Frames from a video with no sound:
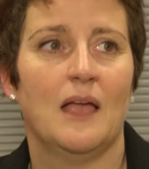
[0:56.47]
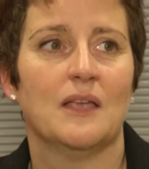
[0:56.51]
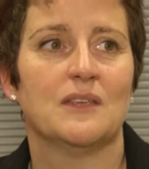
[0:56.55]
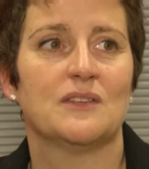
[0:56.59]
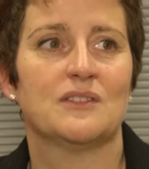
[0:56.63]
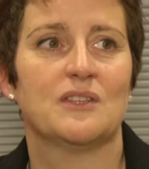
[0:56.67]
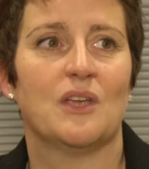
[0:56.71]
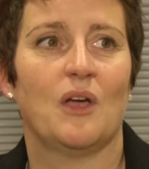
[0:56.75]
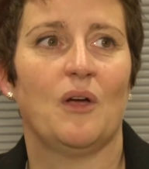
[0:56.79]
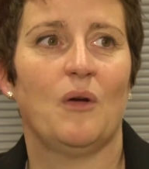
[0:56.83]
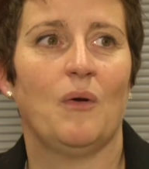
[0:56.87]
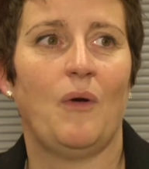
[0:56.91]

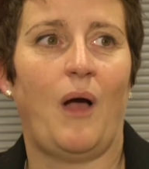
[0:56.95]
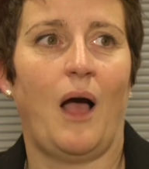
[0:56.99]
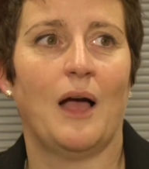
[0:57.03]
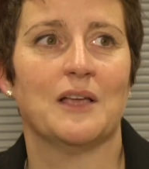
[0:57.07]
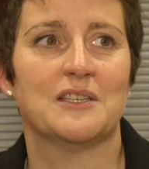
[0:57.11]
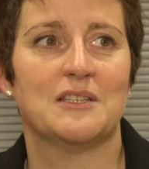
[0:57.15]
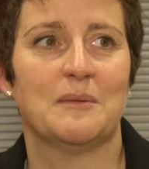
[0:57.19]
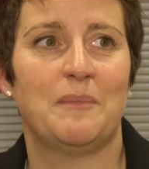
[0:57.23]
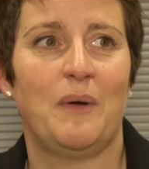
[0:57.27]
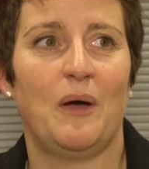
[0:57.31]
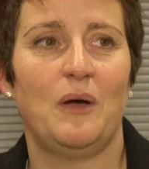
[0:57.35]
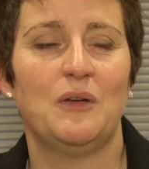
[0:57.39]
So I
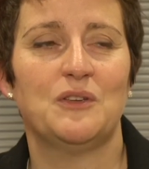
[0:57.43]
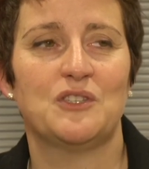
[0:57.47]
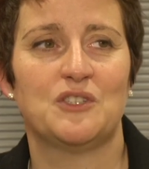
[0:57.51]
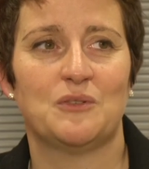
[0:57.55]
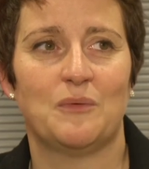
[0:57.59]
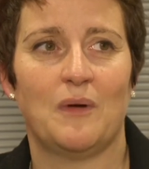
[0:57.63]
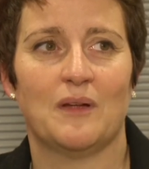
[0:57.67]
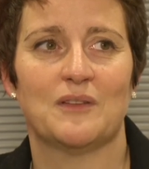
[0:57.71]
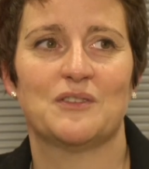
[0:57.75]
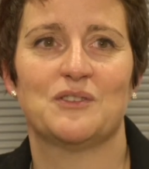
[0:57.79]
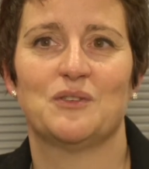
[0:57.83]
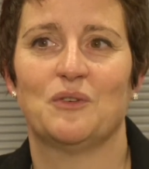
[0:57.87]
suppose
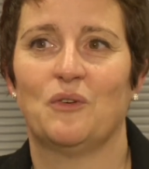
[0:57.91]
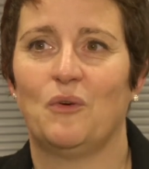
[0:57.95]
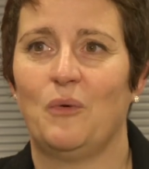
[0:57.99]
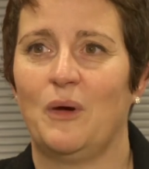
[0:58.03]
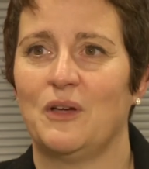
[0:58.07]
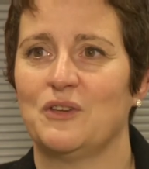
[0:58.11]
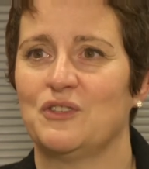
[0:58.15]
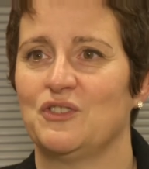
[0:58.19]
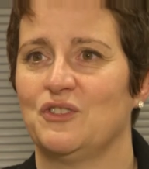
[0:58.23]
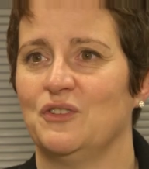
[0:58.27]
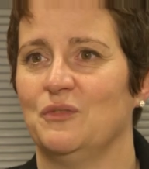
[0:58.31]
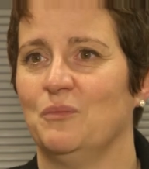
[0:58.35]
to answer your
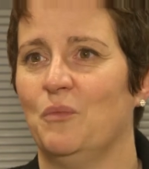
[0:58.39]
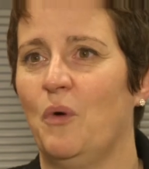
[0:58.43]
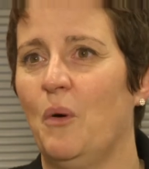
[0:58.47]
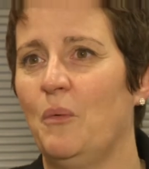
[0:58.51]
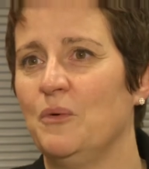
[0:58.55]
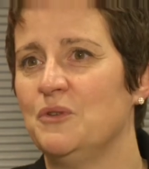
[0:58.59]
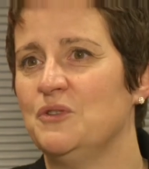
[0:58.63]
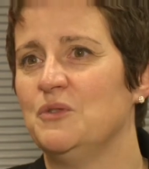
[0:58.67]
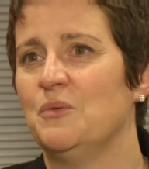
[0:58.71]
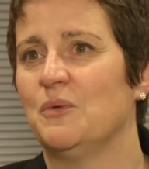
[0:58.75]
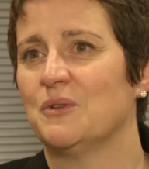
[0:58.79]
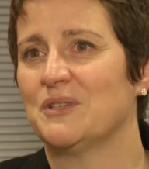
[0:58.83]
question, what
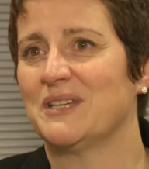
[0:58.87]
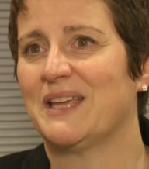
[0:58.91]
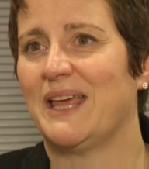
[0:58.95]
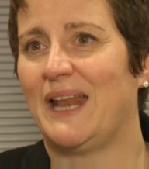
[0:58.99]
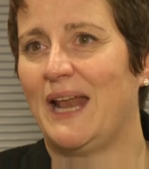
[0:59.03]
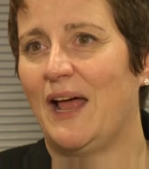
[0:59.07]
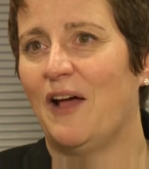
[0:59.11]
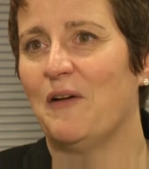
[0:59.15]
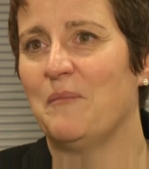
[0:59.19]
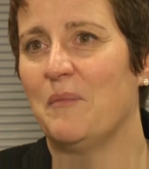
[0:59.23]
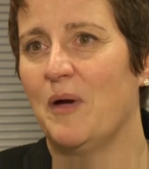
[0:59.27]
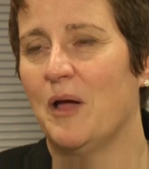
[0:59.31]
would you want to
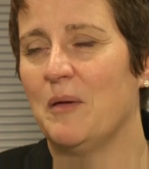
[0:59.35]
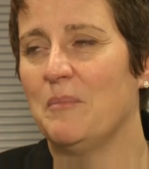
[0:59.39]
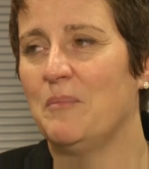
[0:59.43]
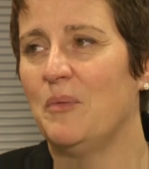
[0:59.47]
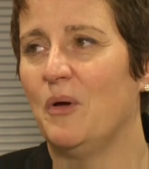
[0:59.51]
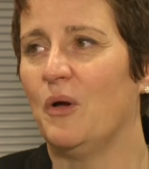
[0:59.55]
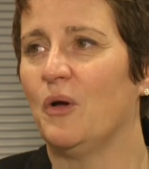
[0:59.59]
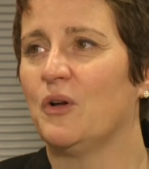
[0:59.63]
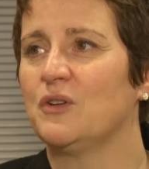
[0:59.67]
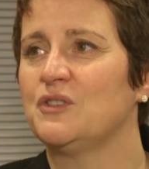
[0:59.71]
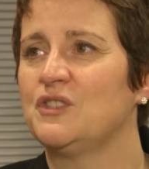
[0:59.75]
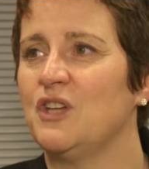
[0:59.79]
get out of my
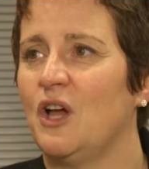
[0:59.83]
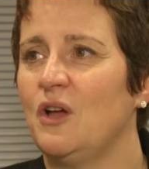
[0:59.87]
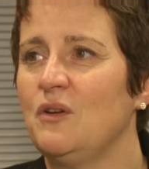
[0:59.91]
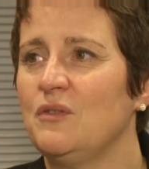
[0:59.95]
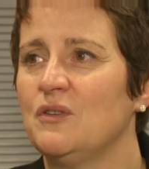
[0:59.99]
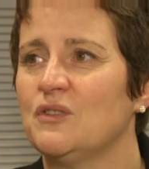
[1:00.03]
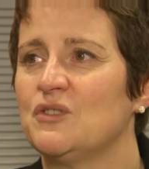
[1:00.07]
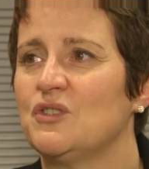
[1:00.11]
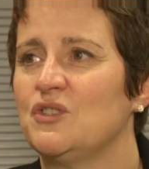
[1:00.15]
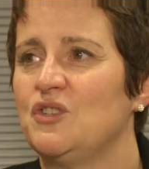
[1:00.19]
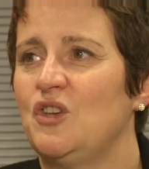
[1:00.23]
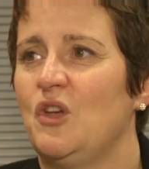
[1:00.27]
book?
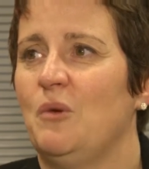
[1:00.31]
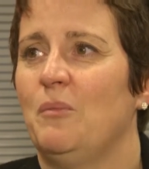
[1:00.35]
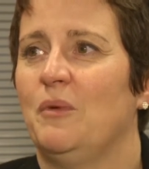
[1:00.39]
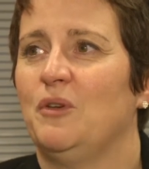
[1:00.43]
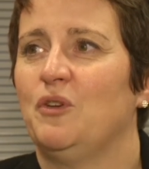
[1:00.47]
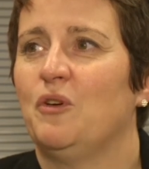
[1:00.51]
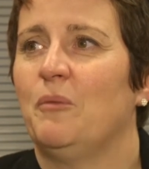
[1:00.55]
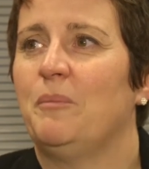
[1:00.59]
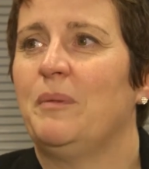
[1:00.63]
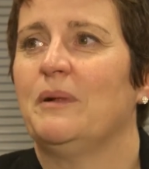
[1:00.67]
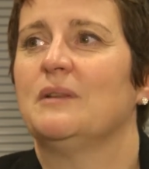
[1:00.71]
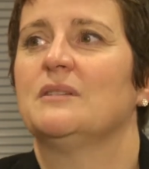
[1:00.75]
Don't assume
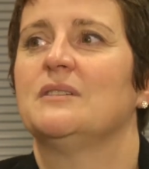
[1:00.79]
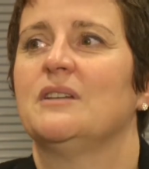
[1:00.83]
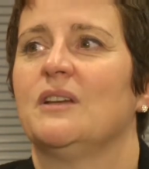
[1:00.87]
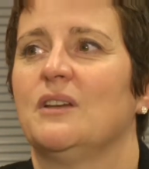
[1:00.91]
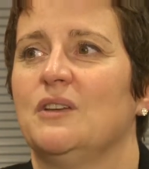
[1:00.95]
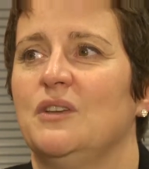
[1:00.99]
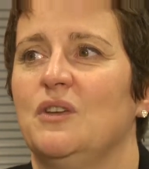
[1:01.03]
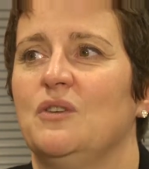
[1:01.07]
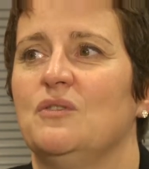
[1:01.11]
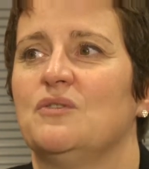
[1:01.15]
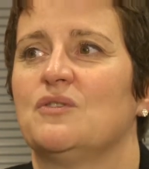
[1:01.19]
when you're building a new